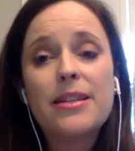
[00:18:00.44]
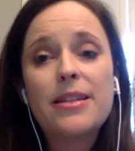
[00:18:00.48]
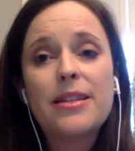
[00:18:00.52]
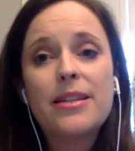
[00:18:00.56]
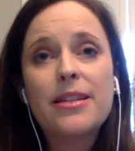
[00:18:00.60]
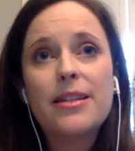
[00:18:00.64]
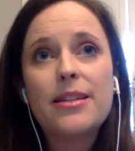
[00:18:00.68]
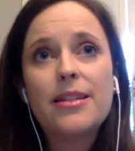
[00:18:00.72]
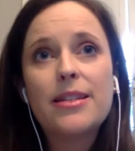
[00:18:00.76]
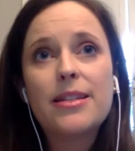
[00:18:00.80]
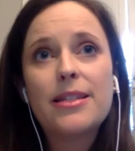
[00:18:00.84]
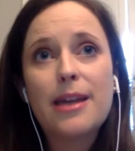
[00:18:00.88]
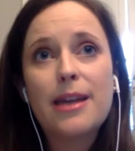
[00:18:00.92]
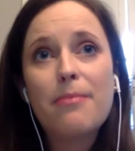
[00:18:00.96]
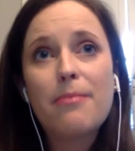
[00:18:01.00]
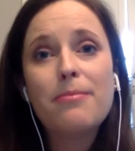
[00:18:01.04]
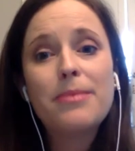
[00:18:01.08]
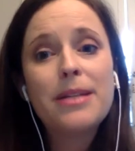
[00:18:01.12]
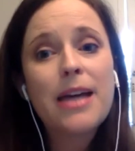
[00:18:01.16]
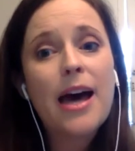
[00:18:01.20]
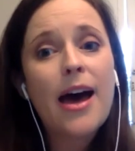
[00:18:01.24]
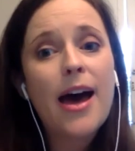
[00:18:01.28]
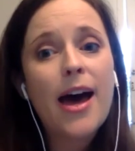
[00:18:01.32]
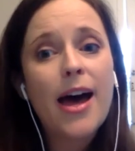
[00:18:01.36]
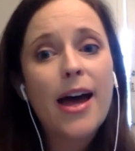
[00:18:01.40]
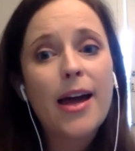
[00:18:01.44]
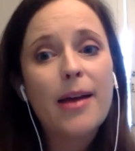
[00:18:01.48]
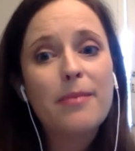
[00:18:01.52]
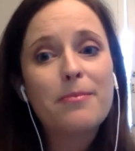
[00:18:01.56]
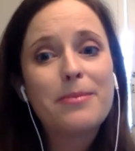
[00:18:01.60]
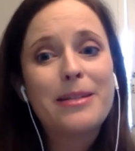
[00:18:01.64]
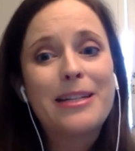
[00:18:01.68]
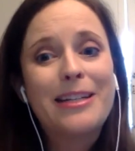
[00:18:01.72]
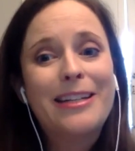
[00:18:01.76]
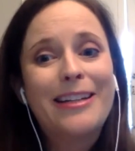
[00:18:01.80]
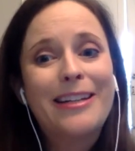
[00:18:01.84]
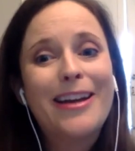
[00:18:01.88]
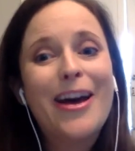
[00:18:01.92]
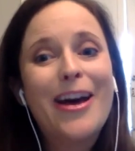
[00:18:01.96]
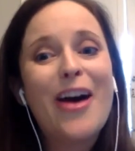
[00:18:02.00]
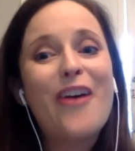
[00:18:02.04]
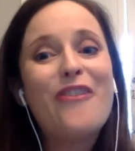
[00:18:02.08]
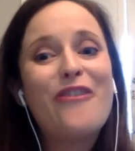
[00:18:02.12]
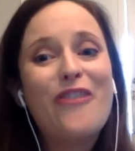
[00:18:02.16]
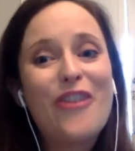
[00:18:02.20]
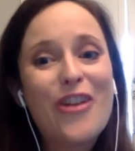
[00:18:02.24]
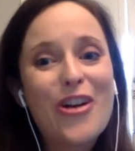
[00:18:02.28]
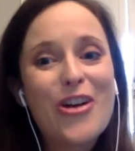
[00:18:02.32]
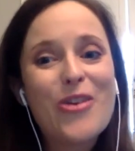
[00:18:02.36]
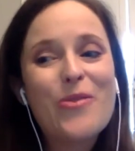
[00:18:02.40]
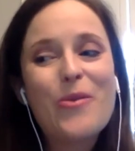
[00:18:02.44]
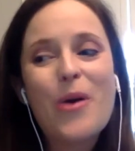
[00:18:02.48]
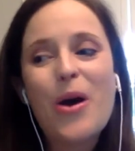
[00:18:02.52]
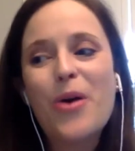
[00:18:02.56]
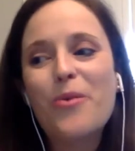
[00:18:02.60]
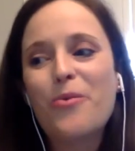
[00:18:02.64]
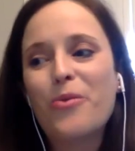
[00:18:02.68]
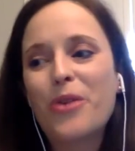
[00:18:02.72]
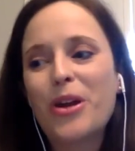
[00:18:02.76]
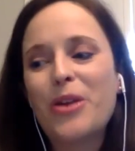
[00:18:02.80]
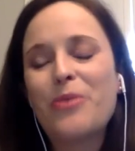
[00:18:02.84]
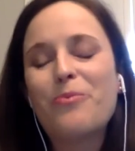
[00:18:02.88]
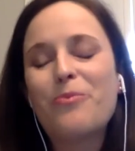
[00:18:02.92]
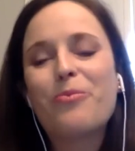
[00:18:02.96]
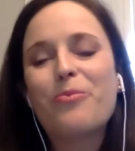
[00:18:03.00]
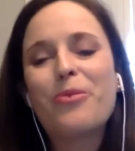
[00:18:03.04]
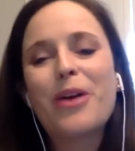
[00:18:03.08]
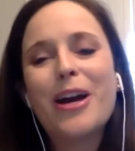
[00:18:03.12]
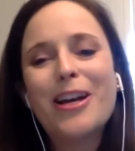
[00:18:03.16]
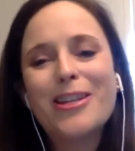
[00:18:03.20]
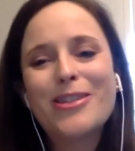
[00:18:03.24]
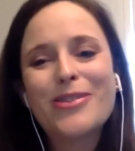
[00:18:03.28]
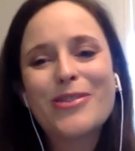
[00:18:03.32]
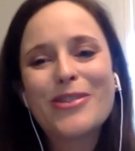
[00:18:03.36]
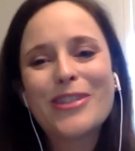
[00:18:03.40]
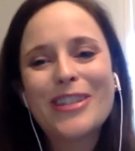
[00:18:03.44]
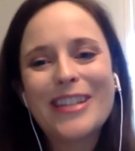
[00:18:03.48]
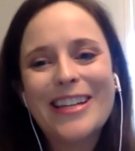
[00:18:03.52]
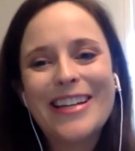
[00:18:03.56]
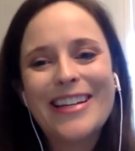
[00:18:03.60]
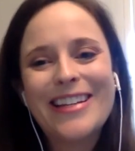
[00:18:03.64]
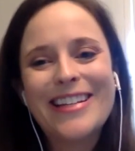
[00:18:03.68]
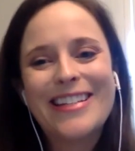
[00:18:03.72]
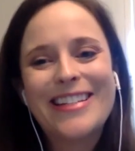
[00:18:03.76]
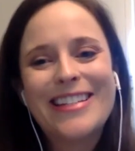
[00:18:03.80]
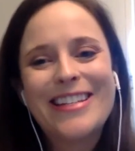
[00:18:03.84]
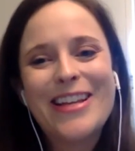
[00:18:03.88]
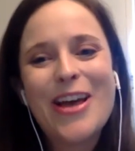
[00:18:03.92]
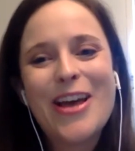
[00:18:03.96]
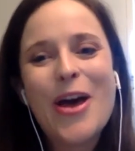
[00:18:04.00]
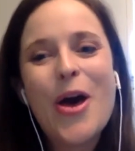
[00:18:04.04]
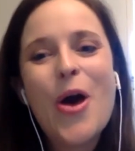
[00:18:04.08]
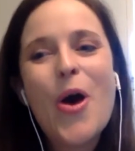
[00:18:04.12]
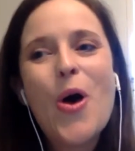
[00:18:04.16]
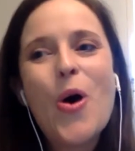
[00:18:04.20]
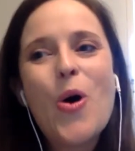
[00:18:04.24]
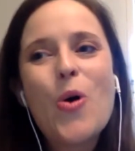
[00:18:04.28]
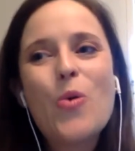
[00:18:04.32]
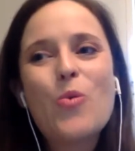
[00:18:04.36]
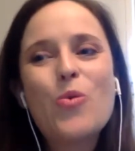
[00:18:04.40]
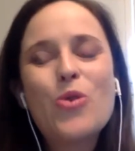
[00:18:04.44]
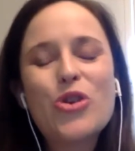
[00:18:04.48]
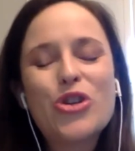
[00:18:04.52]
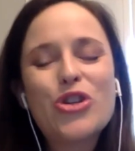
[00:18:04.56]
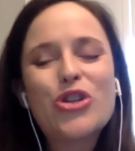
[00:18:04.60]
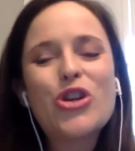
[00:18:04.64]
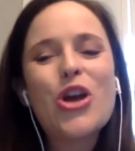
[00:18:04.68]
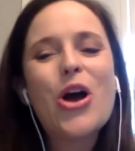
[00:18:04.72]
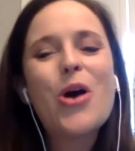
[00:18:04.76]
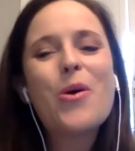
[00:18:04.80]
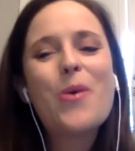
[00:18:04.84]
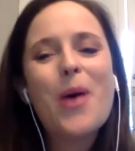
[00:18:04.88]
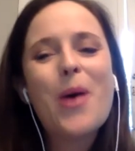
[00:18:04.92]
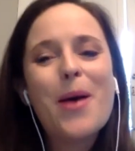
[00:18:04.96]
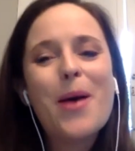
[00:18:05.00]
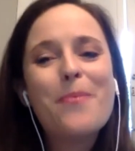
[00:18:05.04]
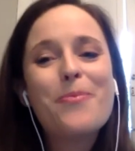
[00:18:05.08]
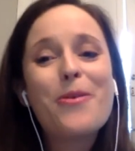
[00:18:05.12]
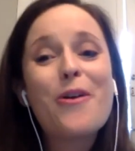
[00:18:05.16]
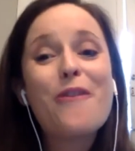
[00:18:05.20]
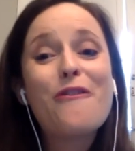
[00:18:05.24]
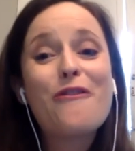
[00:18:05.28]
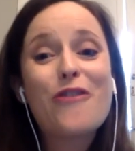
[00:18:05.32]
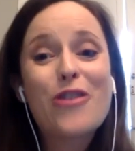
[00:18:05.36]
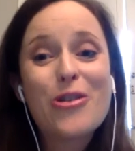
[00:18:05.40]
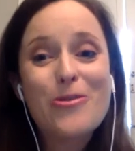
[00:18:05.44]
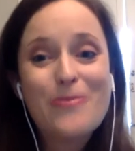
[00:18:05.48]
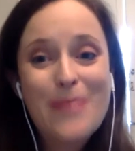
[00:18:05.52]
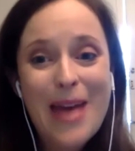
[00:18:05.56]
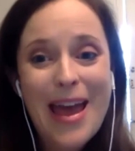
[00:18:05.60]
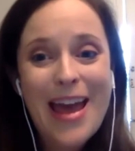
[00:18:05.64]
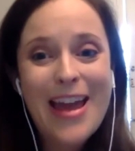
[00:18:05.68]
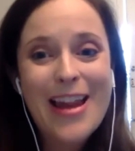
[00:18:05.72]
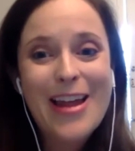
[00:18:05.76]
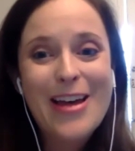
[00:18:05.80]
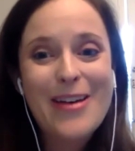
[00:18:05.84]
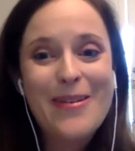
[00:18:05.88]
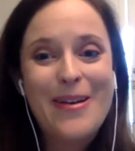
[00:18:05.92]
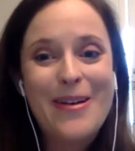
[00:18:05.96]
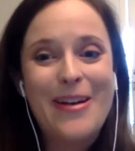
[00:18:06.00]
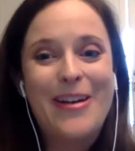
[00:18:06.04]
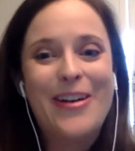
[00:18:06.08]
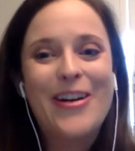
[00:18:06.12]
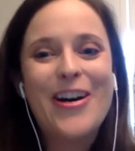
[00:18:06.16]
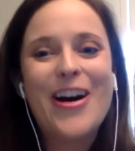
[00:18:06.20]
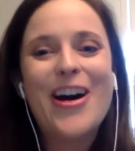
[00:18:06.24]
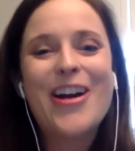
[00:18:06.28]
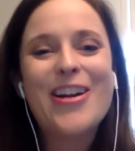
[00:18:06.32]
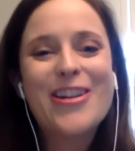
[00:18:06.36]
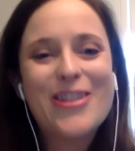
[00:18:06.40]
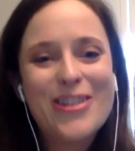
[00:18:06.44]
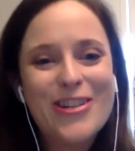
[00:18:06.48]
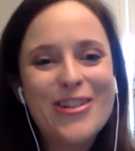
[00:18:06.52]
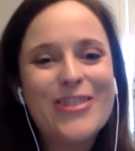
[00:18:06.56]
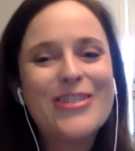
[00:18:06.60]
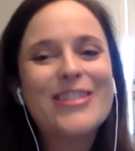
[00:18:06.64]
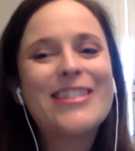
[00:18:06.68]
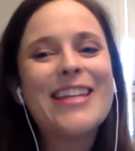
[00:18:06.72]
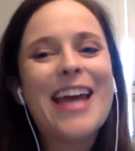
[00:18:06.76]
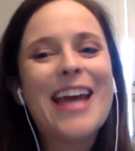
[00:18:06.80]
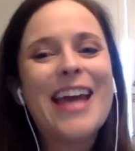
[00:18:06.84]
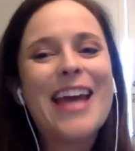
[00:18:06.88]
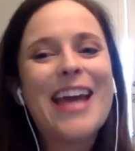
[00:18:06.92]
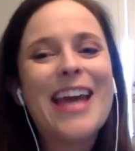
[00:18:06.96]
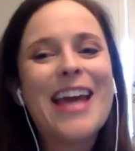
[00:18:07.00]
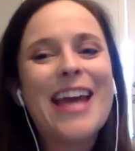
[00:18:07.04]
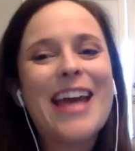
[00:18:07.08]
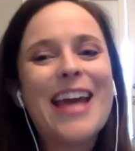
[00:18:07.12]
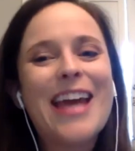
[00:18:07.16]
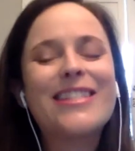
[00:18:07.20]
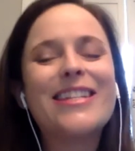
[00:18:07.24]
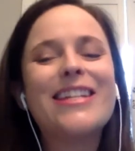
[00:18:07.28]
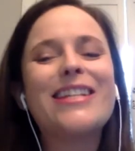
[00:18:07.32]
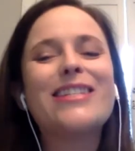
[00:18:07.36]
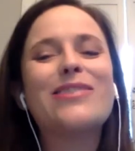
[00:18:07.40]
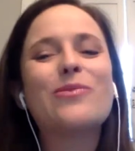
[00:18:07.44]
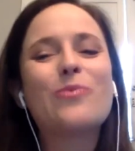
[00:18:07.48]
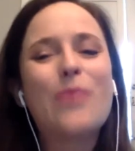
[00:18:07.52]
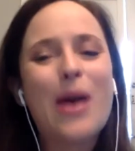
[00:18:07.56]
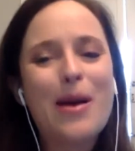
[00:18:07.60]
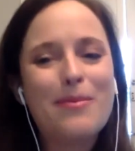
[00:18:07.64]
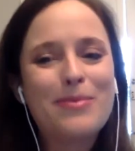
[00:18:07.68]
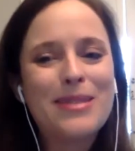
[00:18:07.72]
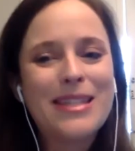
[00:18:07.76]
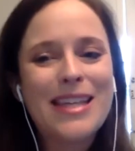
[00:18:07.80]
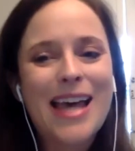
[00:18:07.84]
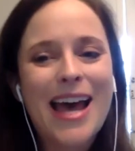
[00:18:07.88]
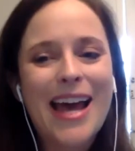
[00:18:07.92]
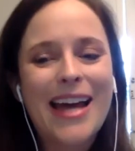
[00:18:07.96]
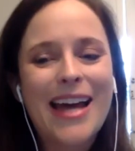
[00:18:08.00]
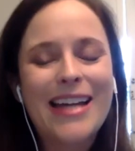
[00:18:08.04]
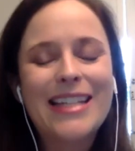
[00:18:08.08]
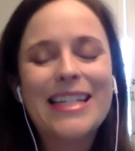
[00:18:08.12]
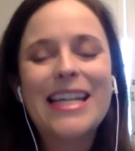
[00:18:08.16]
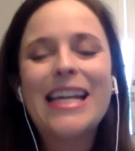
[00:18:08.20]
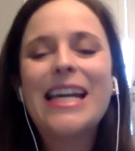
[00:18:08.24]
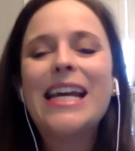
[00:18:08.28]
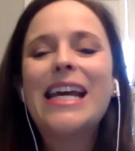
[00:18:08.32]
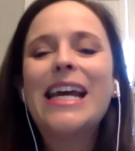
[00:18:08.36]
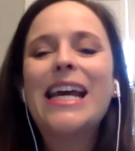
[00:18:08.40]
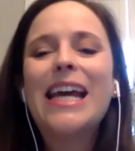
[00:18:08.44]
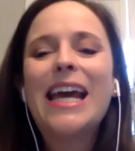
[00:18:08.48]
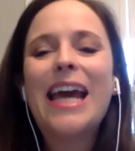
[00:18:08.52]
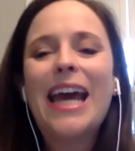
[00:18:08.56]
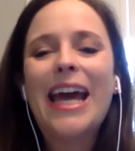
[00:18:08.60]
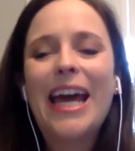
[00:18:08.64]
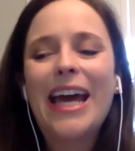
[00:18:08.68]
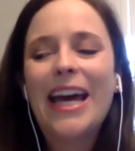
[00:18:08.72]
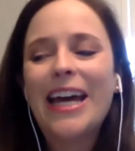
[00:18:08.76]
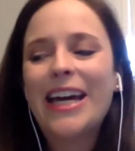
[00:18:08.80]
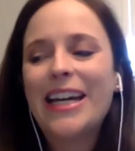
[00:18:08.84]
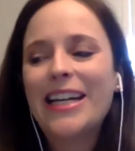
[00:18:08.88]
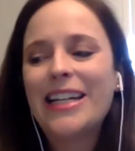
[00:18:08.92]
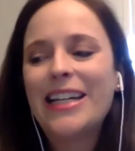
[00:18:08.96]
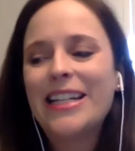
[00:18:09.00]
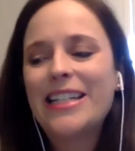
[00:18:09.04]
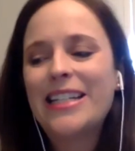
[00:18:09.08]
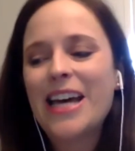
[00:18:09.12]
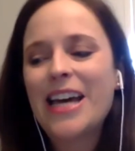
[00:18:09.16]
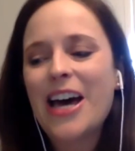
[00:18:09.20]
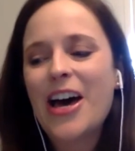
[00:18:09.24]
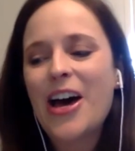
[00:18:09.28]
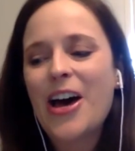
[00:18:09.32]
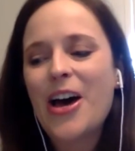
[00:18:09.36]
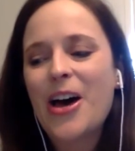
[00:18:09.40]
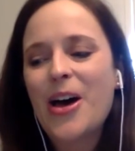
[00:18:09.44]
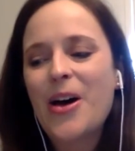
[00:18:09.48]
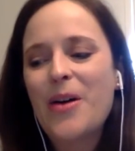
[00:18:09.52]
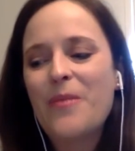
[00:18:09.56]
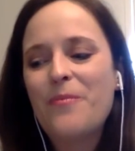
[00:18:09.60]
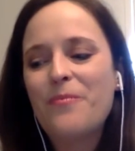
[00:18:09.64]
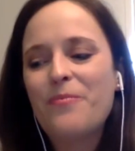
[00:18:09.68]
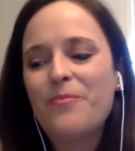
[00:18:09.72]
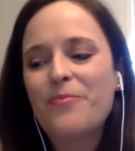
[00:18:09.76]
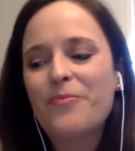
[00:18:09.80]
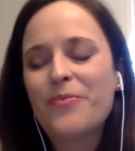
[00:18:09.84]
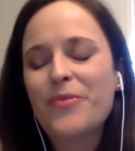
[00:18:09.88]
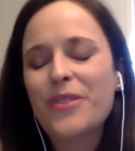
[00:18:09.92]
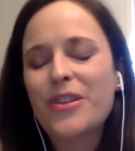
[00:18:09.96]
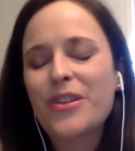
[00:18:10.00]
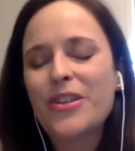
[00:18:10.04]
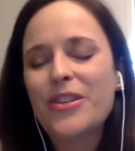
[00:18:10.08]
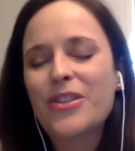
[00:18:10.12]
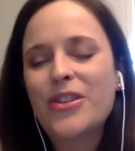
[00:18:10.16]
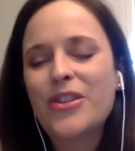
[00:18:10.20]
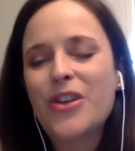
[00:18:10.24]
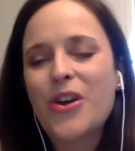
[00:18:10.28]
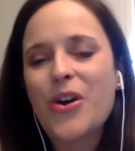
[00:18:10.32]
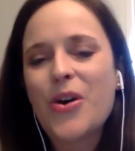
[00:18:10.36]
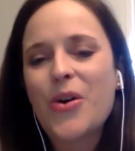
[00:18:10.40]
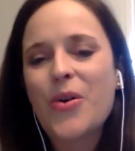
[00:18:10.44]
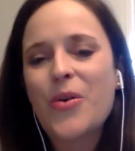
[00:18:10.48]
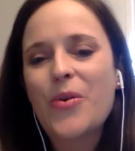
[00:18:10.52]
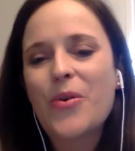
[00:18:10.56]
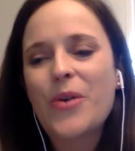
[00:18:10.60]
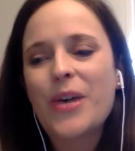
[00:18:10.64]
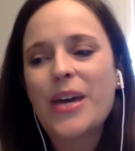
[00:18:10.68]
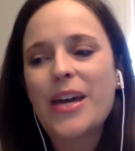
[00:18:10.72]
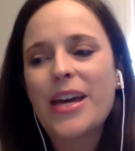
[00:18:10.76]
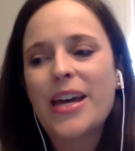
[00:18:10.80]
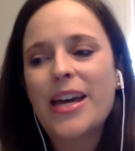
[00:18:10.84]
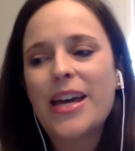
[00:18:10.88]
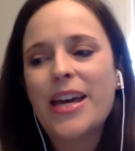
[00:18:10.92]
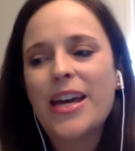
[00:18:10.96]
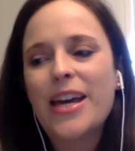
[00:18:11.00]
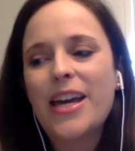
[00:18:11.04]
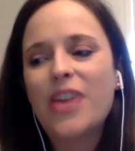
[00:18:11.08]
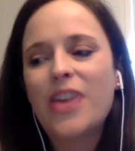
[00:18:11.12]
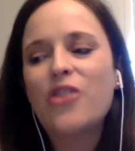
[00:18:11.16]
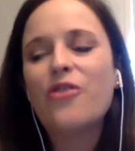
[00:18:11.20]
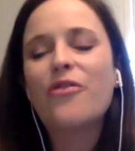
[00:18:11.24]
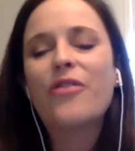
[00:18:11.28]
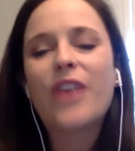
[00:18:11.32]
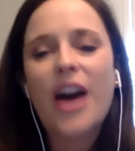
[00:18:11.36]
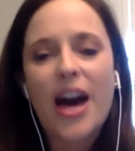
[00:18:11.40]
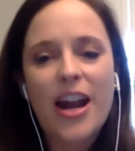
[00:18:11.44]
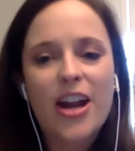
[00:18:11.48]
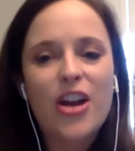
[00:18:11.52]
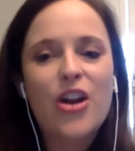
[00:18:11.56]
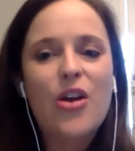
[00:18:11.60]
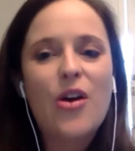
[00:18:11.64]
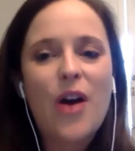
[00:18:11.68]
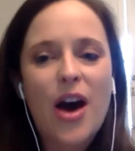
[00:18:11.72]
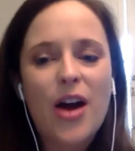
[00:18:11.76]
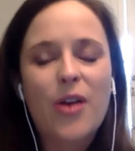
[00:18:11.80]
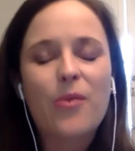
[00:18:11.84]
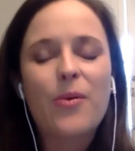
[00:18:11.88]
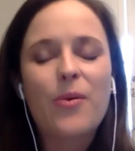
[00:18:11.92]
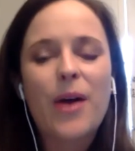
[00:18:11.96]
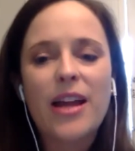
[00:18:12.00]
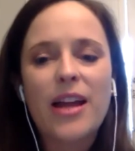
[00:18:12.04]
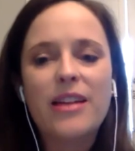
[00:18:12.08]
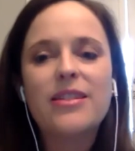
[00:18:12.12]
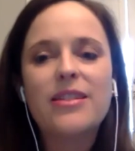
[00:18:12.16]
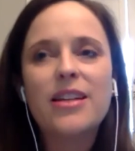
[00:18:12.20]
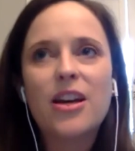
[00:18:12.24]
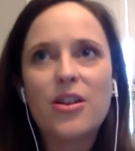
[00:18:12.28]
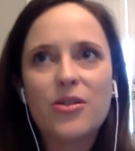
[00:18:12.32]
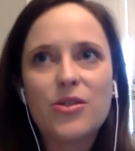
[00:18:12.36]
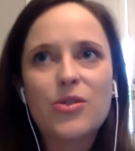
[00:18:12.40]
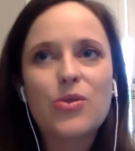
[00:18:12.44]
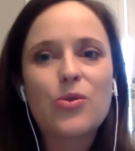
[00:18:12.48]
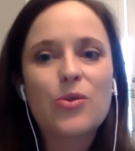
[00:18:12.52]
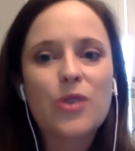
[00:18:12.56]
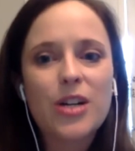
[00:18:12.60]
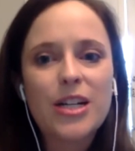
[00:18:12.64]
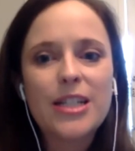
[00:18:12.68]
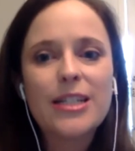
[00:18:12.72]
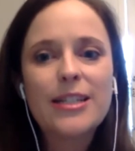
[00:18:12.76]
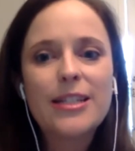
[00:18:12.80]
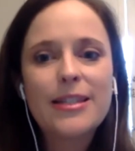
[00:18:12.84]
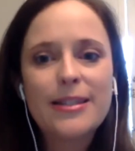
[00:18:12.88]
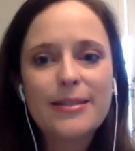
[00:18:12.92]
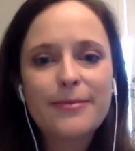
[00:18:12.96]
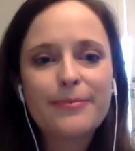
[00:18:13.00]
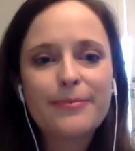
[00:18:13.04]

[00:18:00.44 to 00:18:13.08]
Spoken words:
sometimes a very well-written press release will show up verbatim on a news agency's website. And so you've got to know how to write and tell stories.